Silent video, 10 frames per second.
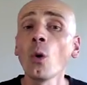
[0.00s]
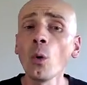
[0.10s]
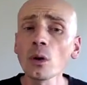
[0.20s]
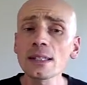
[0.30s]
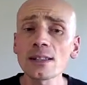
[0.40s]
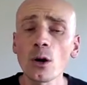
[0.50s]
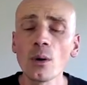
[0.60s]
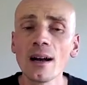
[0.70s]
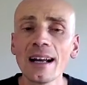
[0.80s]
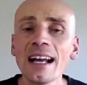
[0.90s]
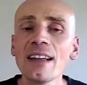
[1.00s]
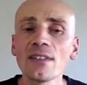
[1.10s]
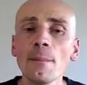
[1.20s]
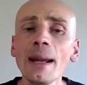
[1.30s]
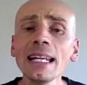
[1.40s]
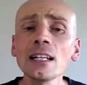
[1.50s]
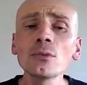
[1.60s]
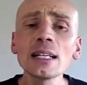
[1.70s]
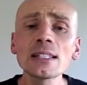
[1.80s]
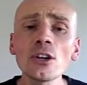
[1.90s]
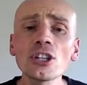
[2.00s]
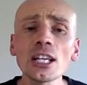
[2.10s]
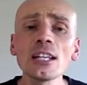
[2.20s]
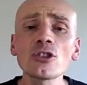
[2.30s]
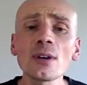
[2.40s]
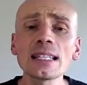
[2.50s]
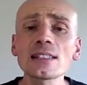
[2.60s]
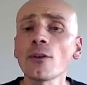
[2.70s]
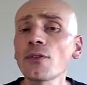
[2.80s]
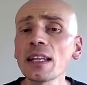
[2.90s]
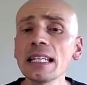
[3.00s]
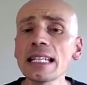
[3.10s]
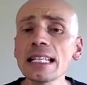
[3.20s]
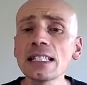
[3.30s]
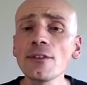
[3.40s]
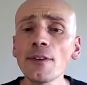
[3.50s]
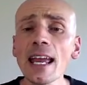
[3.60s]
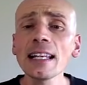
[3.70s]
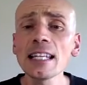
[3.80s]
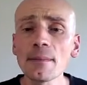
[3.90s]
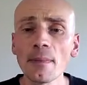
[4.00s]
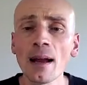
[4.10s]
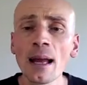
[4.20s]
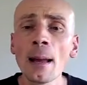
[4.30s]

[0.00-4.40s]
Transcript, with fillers: Also, the medical research interests of the intensive care team.